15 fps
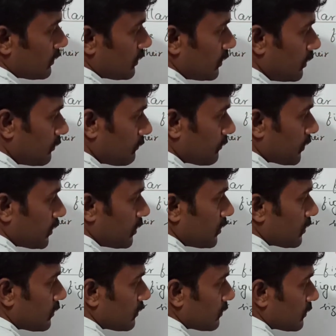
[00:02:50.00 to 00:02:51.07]

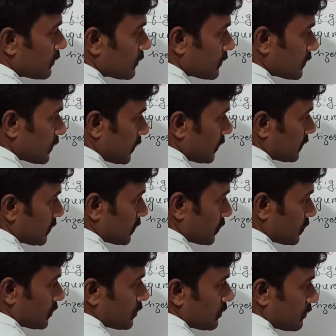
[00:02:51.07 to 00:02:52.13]
different
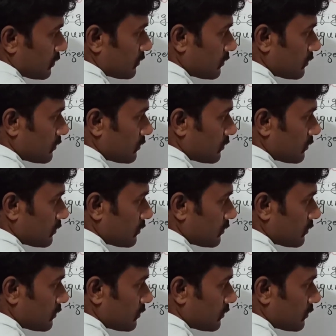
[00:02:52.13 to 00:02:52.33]
sizes.